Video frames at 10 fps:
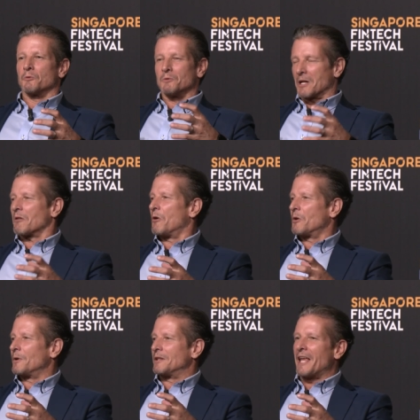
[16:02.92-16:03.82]
was
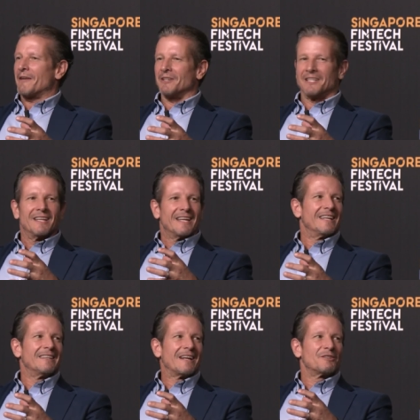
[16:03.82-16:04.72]
along with David
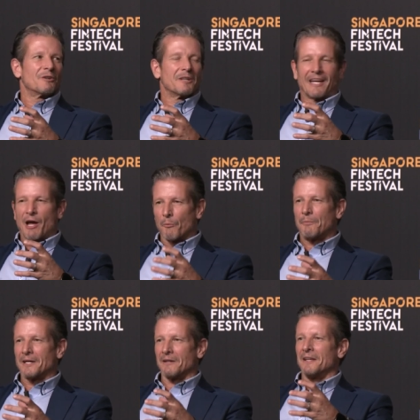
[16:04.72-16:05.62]
in that journey,
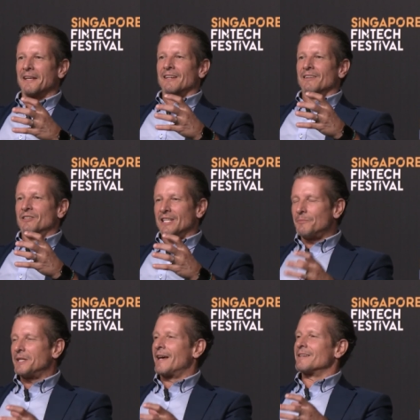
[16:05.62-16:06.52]
helping
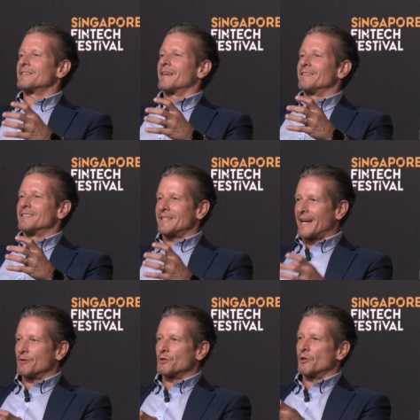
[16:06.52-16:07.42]
DBS and
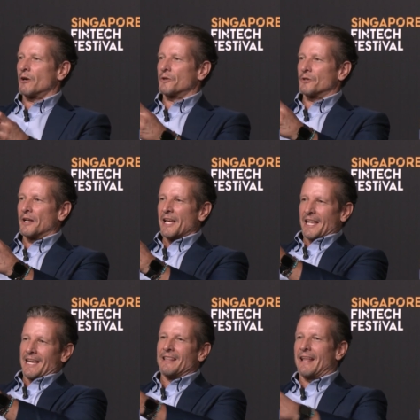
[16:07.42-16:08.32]
Standard Chartered
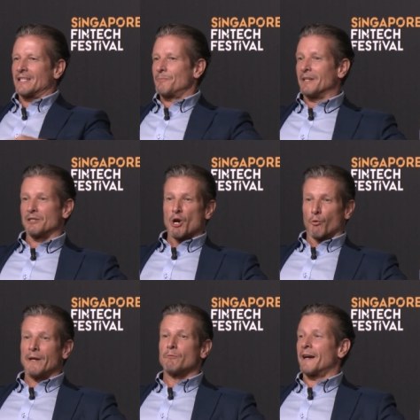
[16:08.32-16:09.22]
in that space.
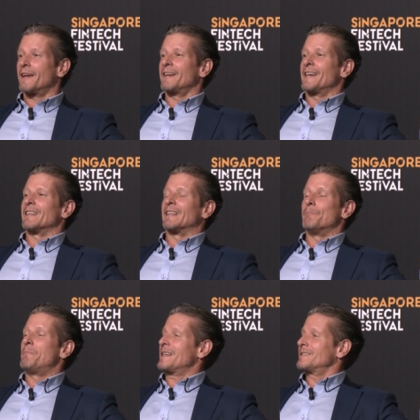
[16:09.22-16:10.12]
We recognize that the
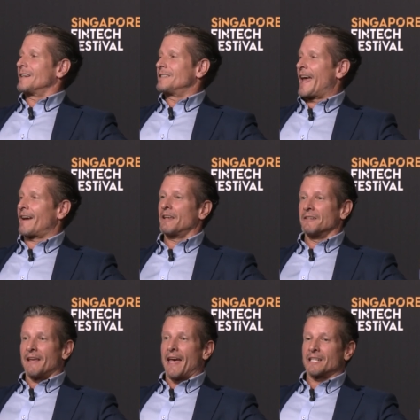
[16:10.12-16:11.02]
best tech
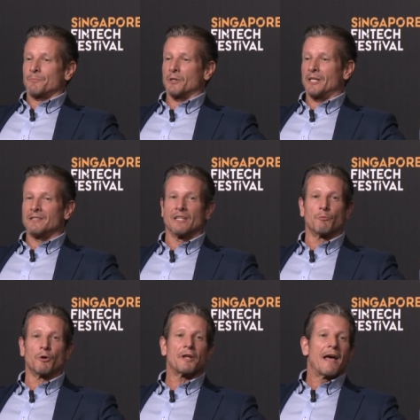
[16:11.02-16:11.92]
expertise in the
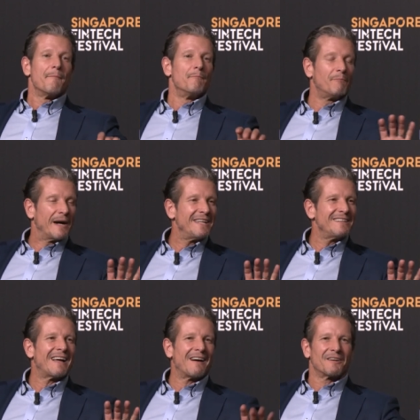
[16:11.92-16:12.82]
world might
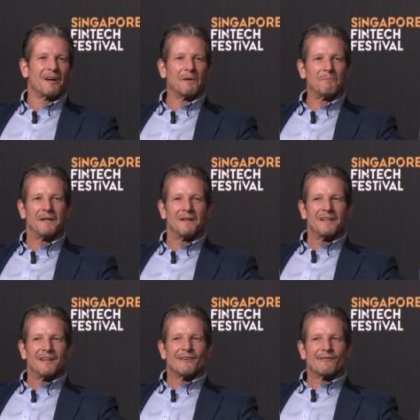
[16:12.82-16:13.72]
not come
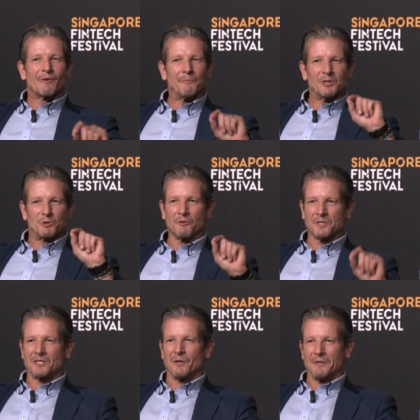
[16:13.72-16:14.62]
from
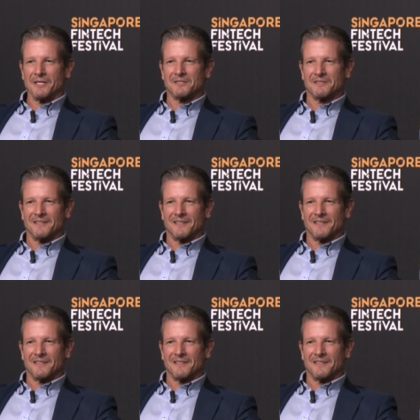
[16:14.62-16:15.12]
insurance companies.